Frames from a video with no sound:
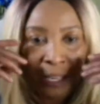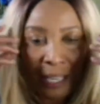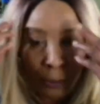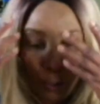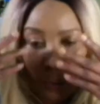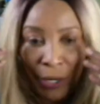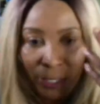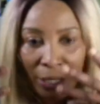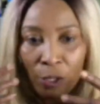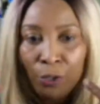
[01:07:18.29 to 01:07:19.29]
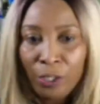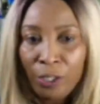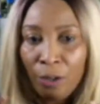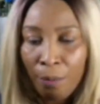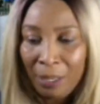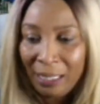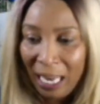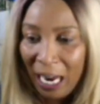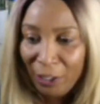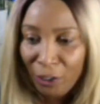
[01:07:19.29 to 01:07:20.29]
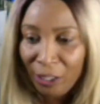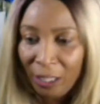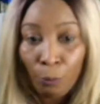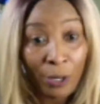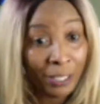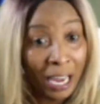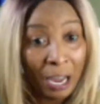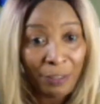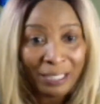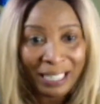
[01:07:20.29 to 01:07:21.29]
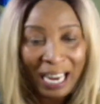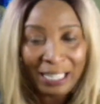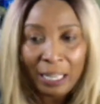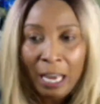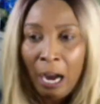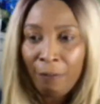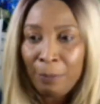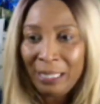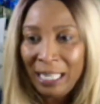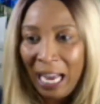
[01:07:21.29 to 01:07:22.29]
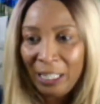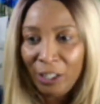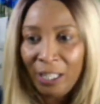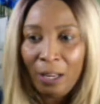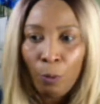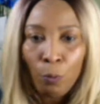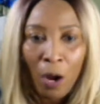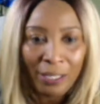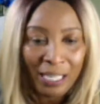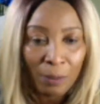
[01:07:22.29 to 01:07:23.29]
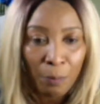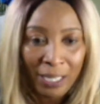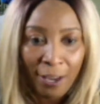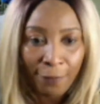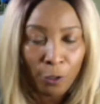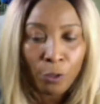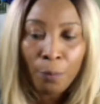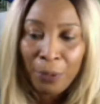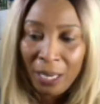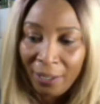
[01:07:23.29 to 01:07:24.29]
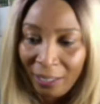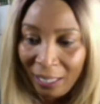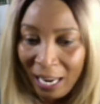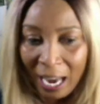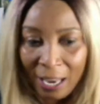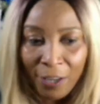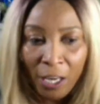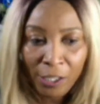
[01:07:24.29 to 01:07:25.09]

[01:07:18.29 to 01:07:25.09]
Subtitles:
That's what we're going to use to massage the skin. We're going to have a night of massaging, and we want as many of you to be on the live.